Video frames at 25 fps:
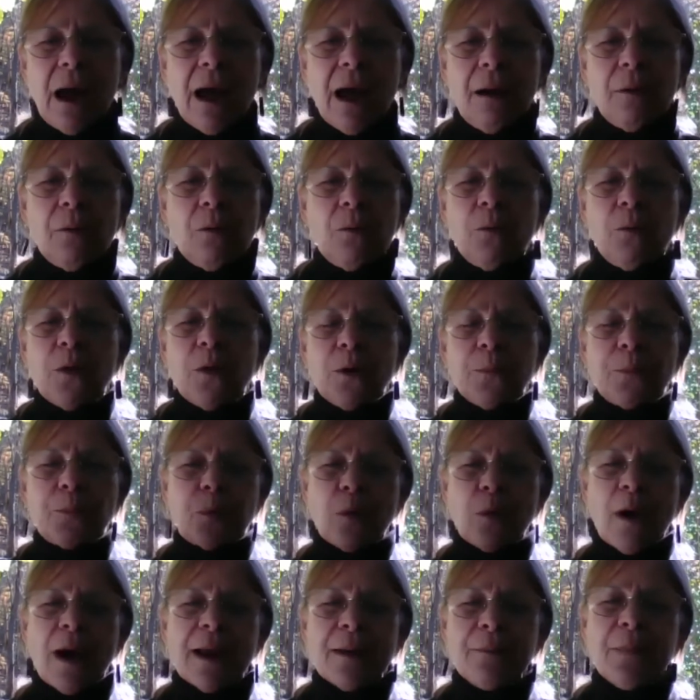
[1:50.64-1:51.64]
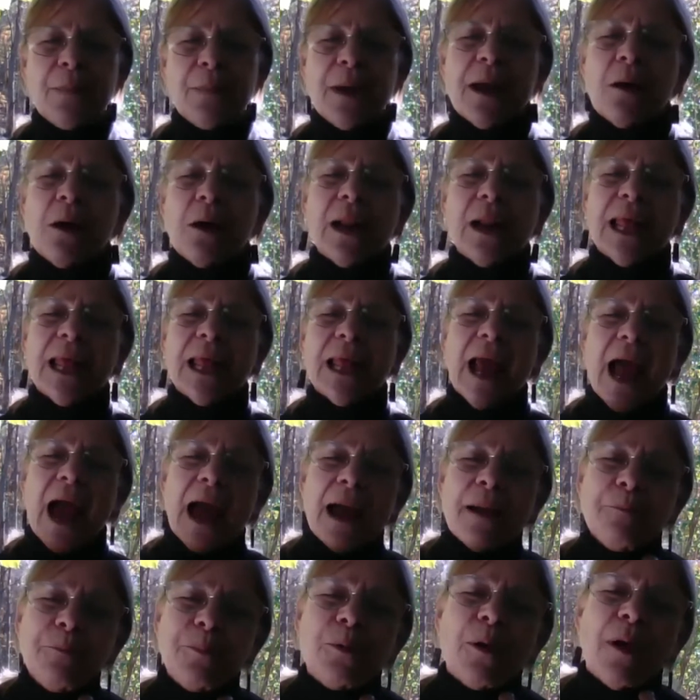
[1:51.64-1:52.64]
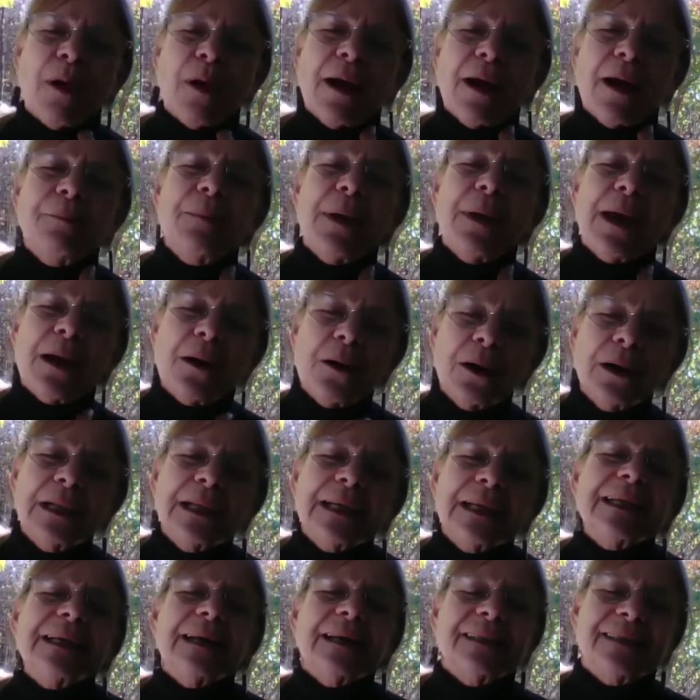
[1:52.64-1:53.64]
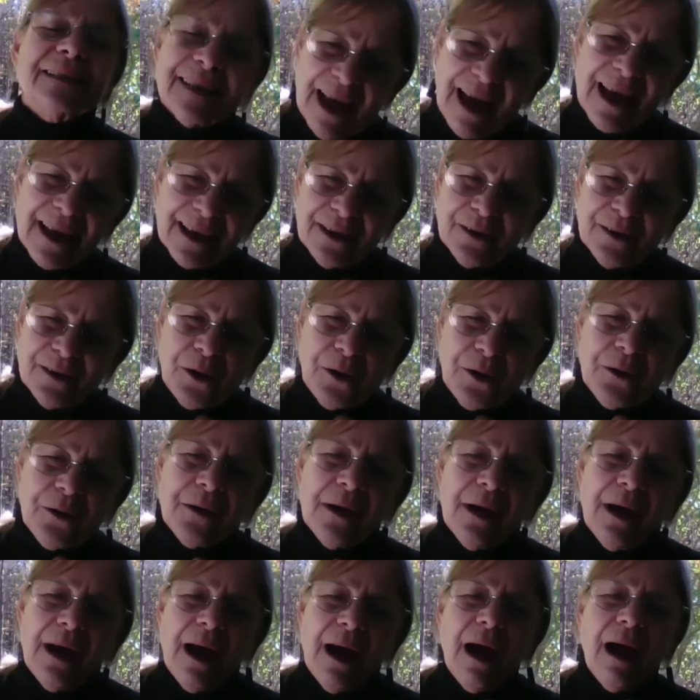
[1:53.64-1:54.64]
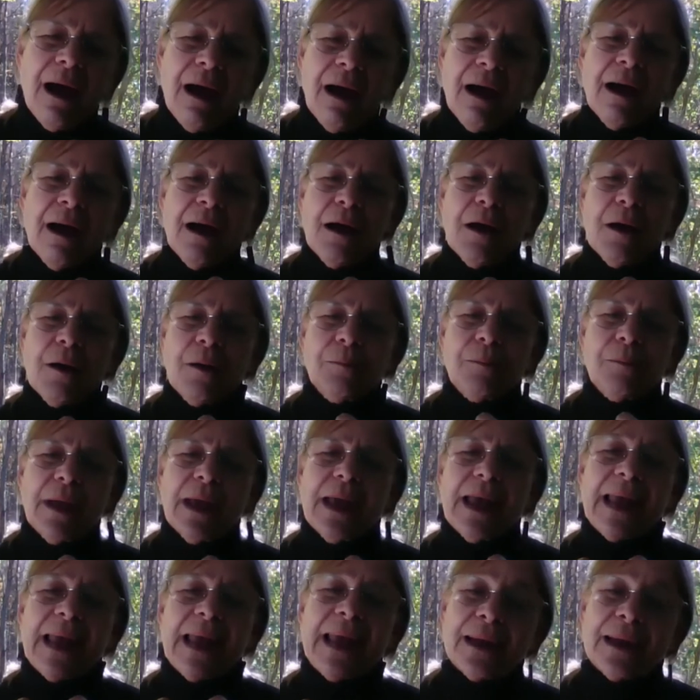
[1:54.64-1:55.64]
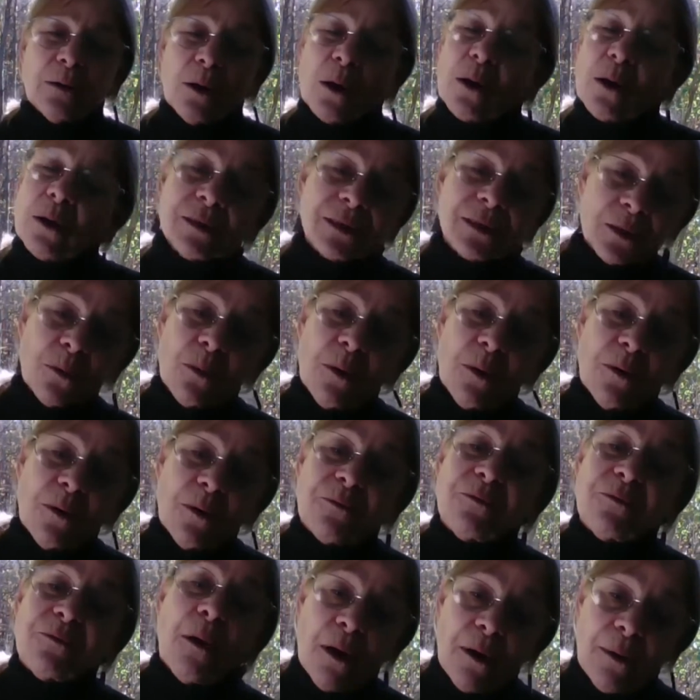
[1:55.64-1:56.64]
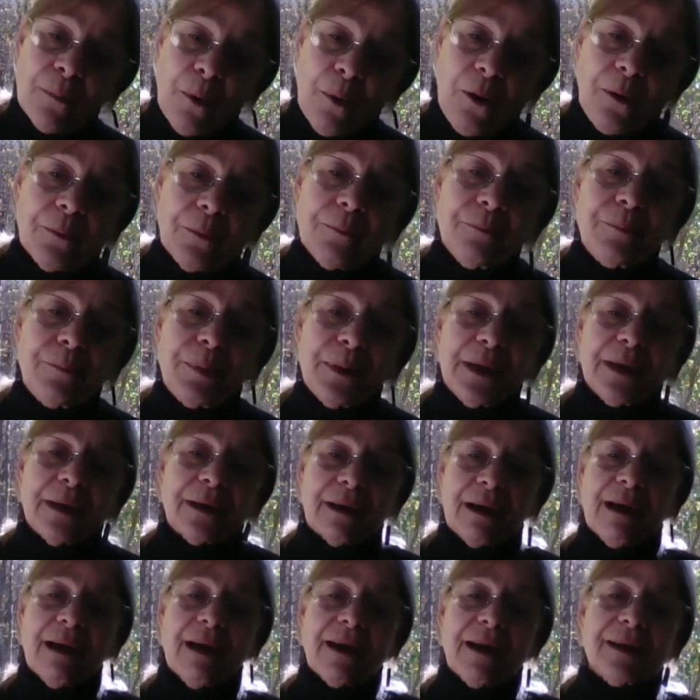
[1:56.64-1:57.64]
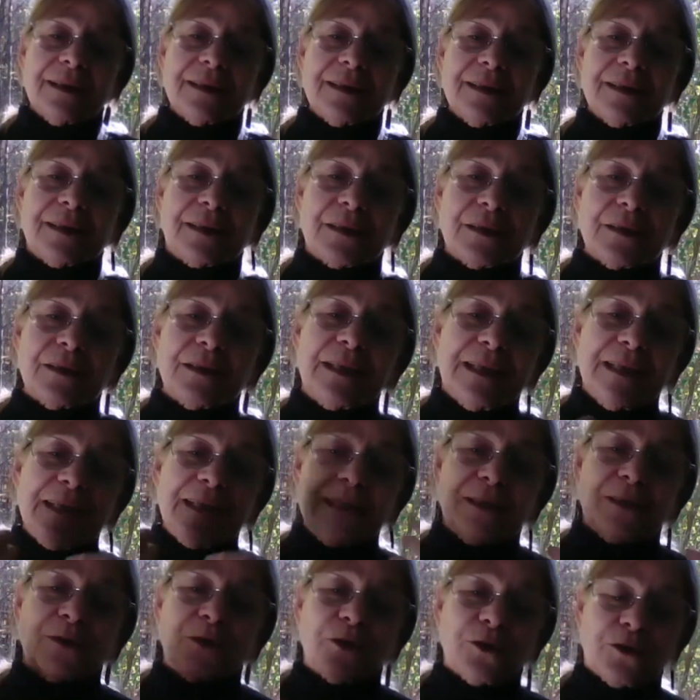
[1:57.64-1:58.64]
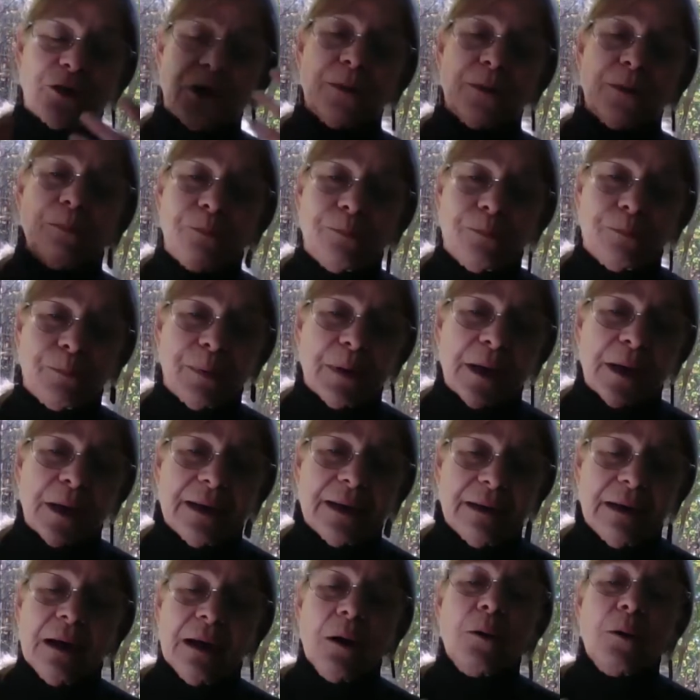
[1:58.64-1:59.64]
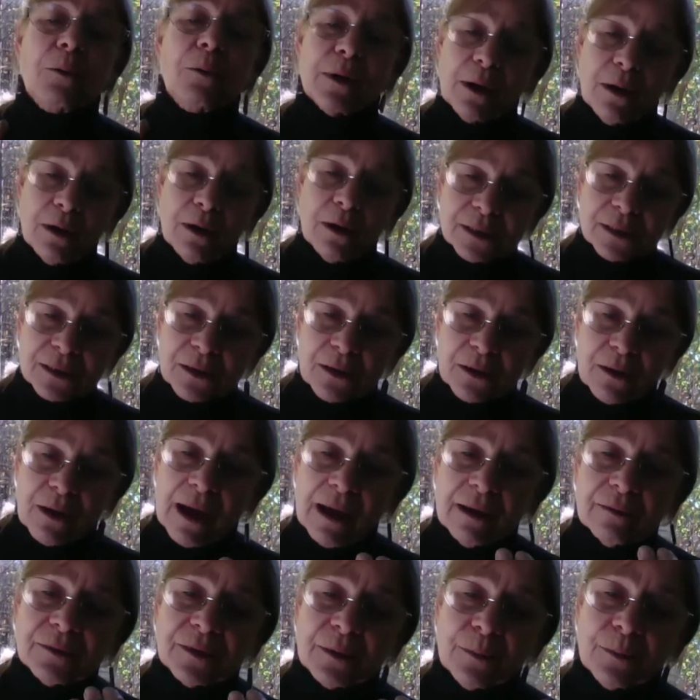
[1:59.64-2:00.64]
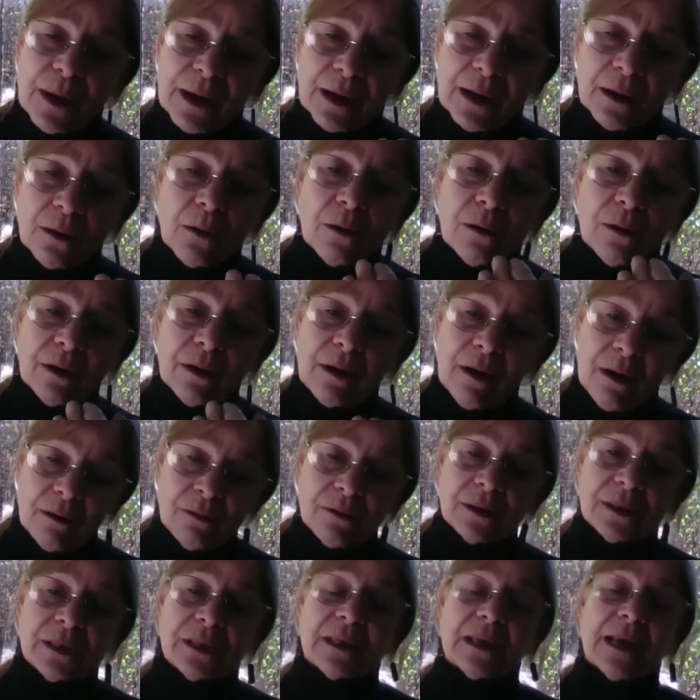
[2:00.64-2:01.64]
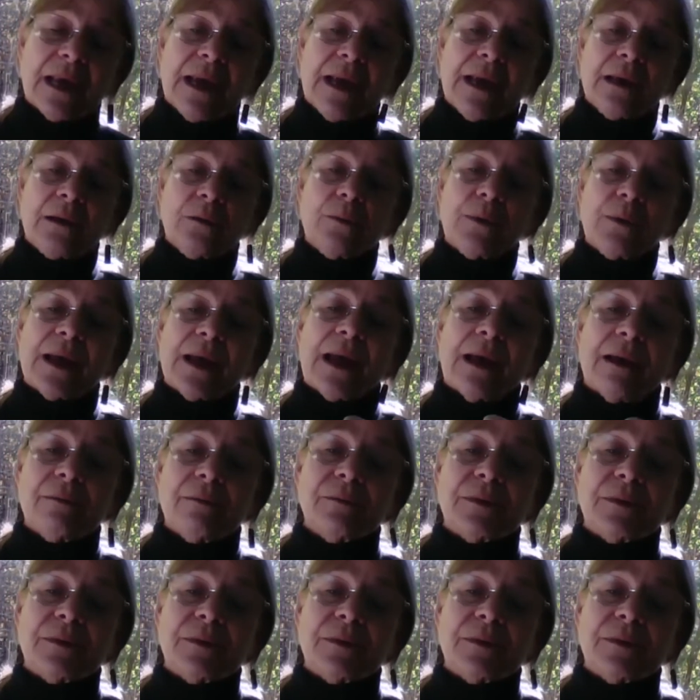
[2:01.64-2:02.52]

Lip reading: I'm primarily a dyer, mm-hmm. And also a farmer, because these sheep, and we also have some Angora goats and we have